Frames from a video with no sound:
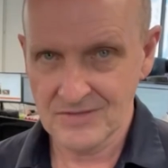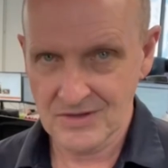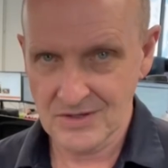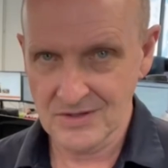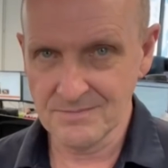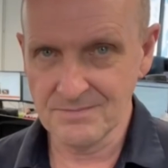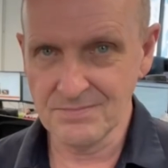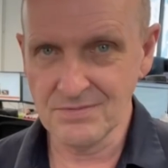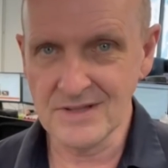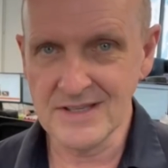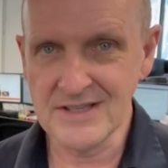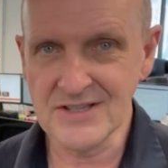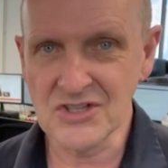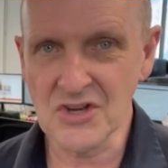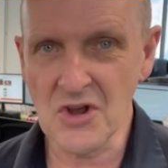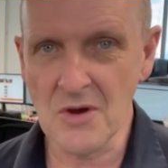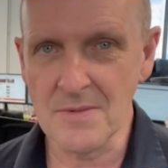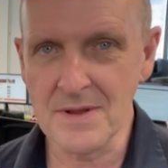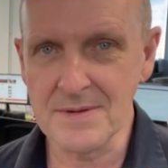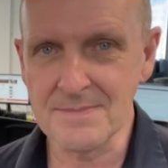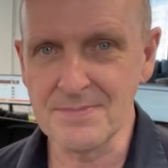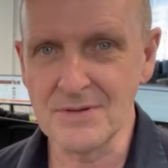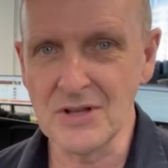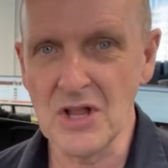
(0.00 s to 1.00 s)
Now, please
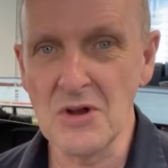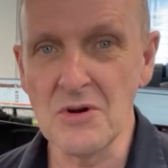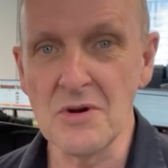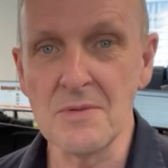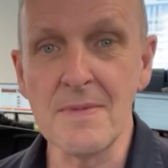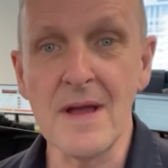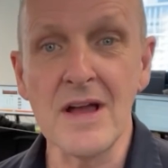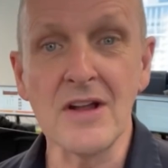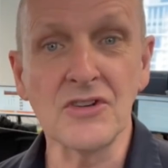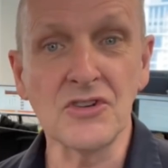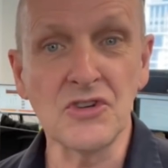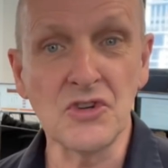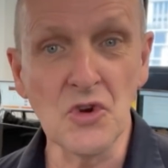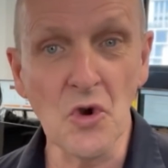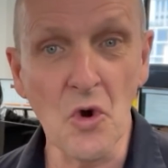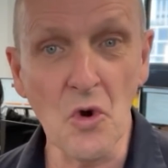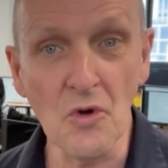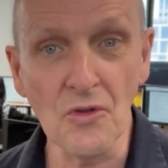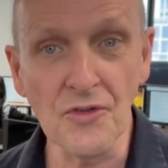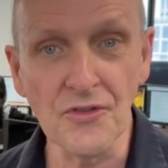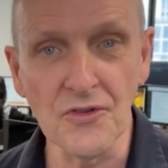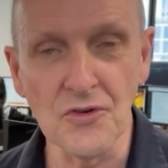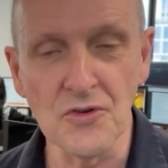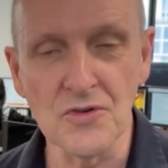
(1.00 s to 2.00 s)
comment below about
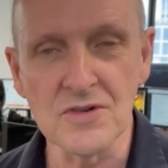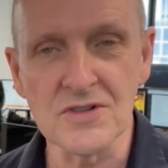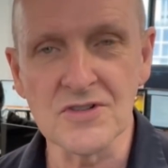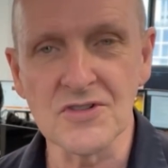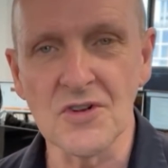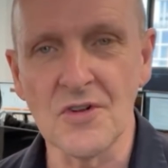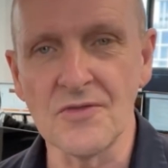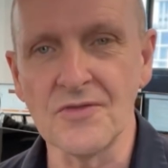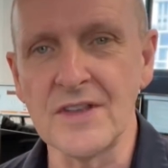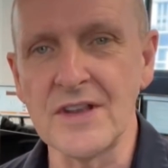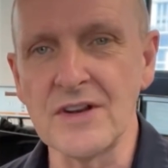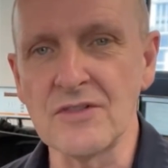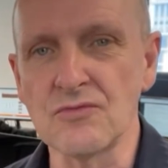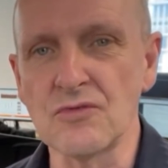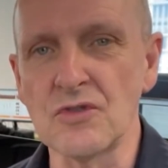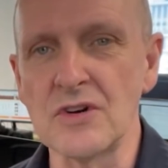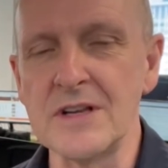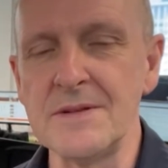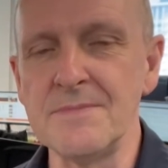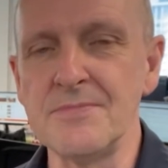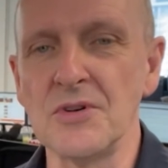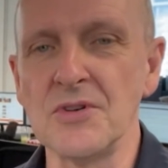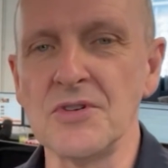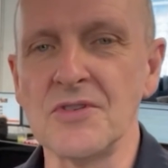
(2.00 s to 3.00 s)
your thoughts on the
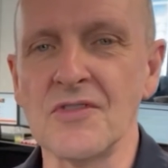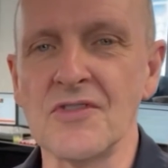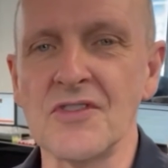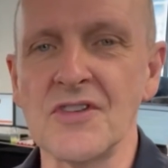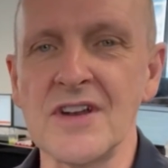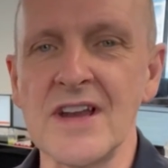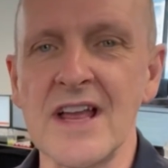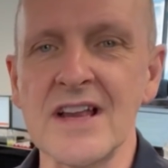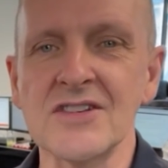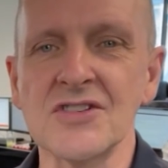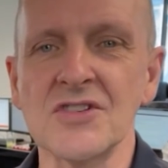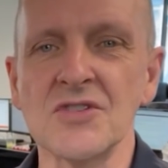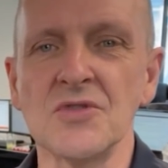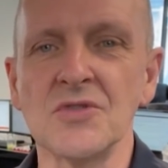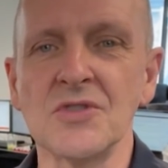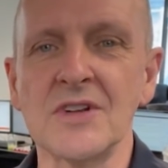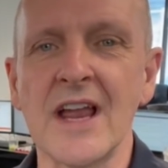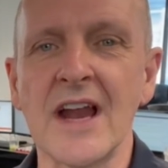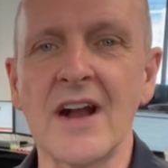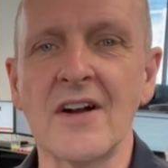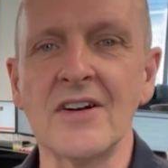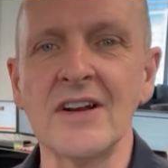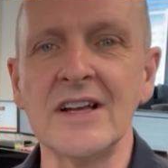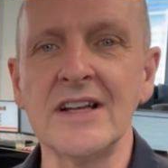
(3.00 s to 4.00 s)
reboot of the national
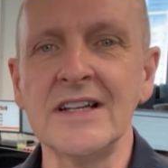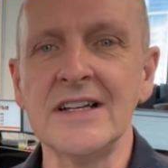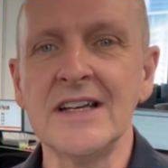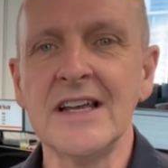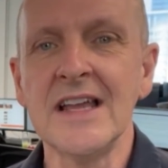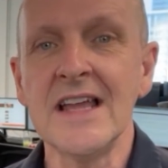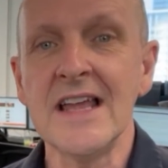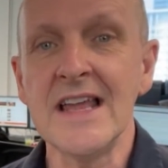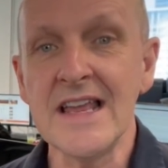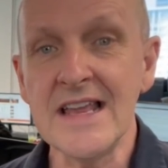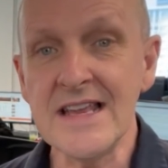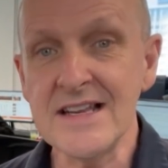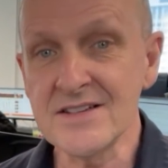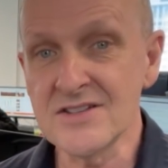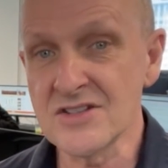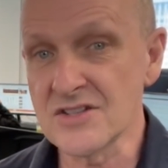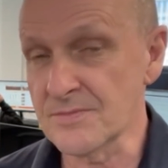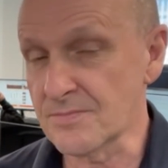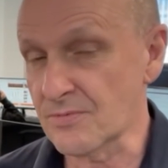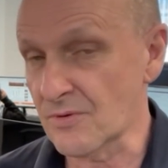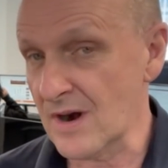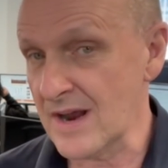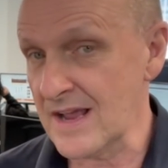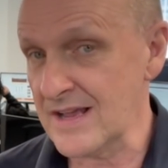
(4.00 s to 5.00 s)
carrier. Is
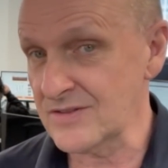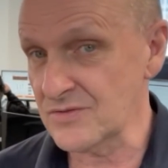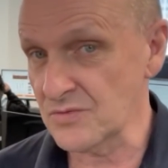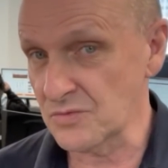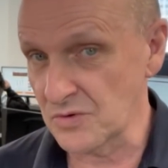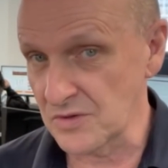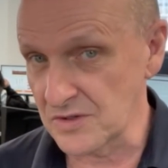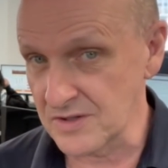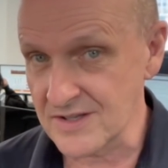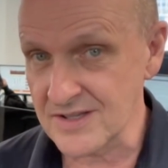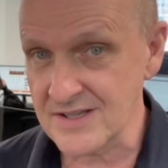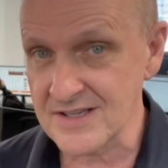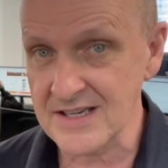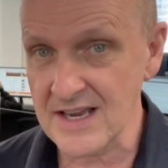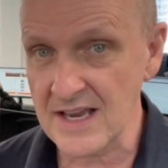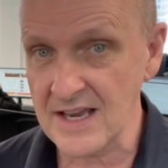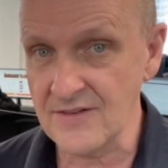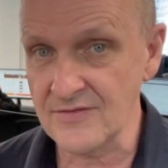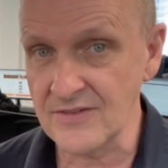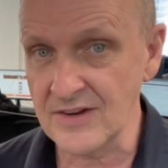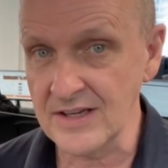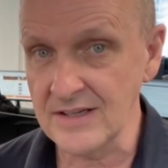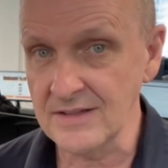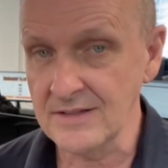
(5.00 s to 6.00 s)
the brand worth
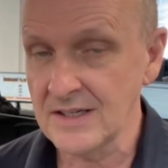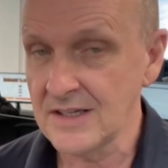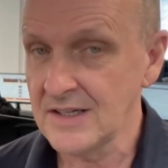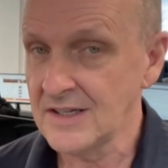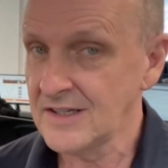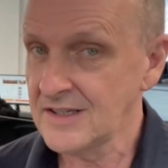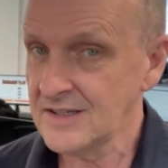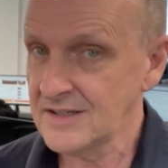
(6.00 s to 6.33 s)
saving?